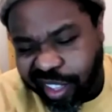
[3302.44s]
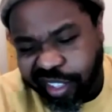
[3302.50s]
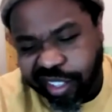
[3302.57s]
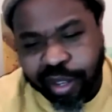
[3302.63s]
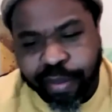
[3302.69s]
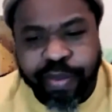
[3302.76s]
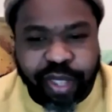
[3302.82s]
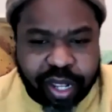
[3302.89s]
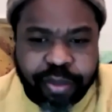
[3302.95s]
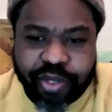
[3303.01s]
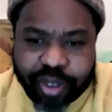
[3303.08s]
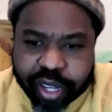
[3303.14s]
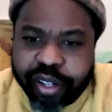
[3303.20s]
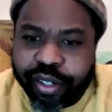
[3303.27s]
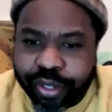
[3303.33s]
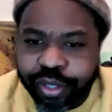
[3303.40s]
attempt that I'm
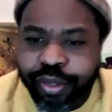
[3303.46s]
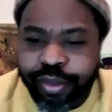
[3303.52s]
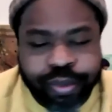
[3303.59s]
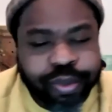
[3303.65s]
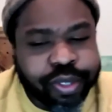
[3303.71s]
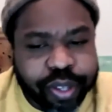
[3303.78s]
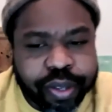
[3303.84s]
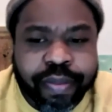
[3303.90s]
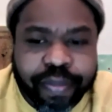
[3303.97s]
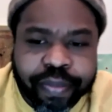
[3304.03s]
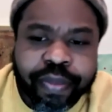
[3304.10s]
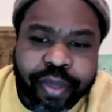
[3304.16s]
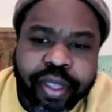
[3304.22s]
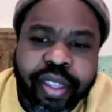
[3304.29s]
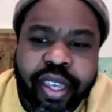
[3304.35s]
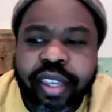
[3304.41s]
trying to do. So
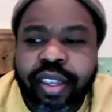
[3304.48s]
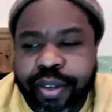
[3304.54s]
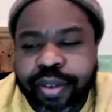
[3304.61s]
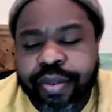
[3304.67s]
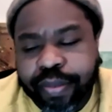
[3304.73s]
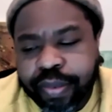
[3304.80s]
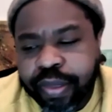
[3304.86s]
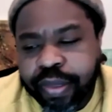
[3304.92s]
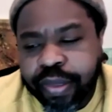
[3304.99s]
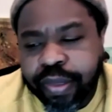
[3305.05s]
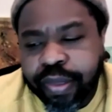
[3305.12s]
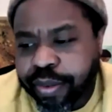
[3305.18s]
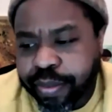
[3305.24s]
thank you. Thank you.